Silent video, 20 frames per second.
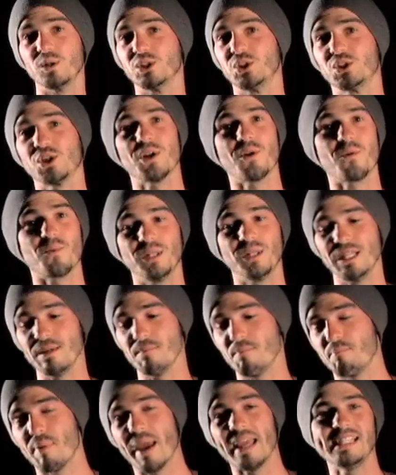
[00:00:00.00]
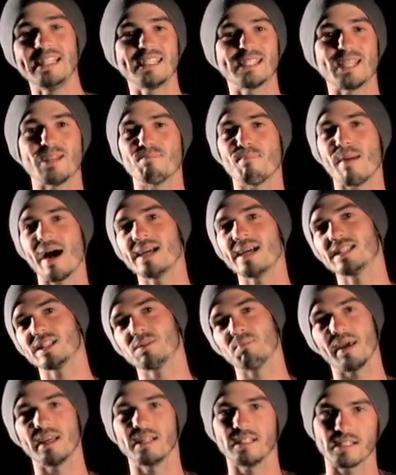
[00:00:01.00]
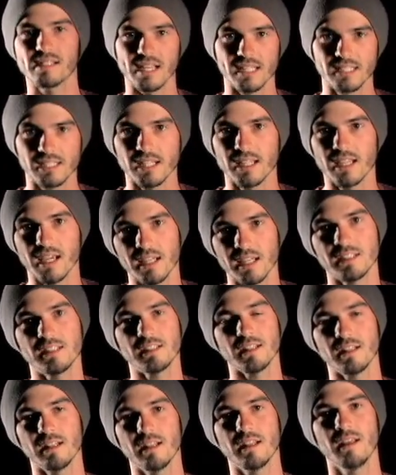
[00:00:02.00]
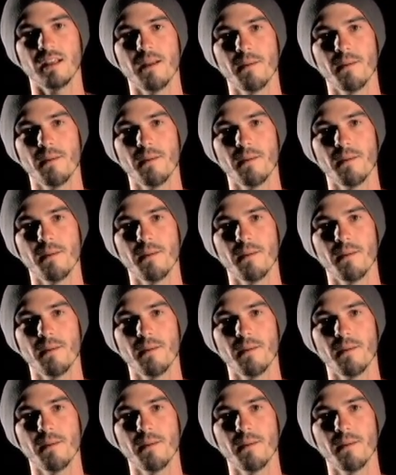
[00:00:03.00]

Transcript: generally based in MySpace education.